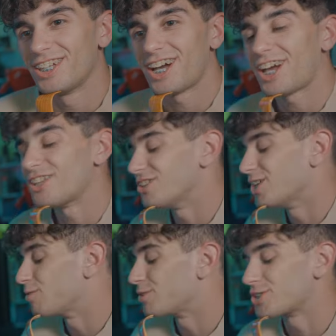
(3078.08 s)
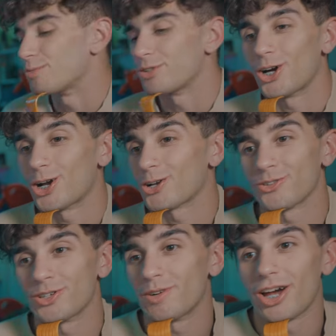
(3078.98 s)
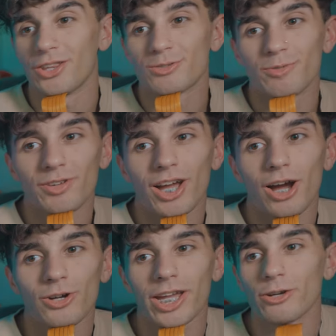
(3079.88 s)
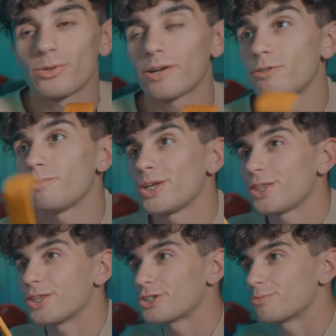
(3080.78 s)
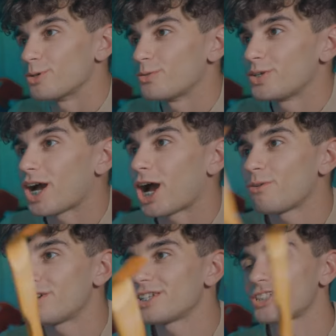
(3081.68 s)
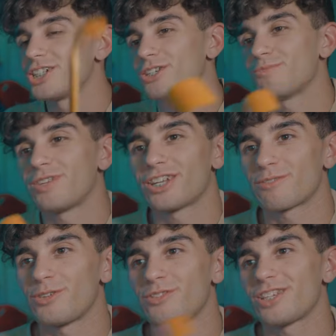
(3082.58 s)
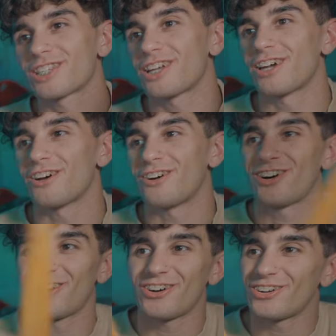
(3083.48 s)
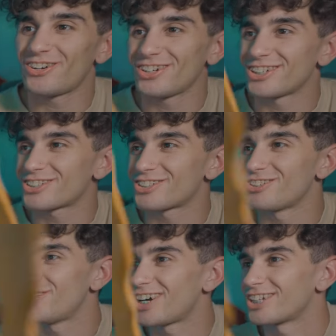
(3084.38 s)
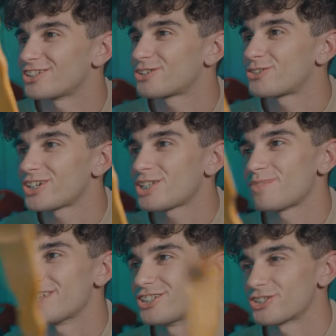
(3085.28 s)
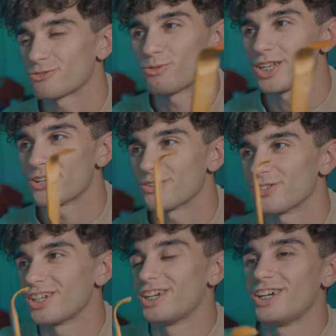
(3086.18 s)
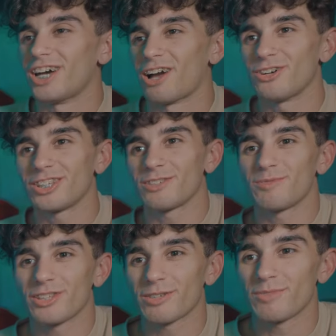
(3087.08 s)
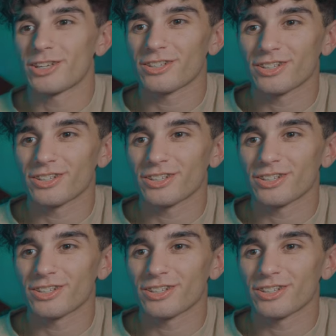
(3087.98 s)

I love the cinematography behind this movie. Okay, whoever made this movie, I want to see them make movies that aren't so fucking creepy and just weird. I want them to like make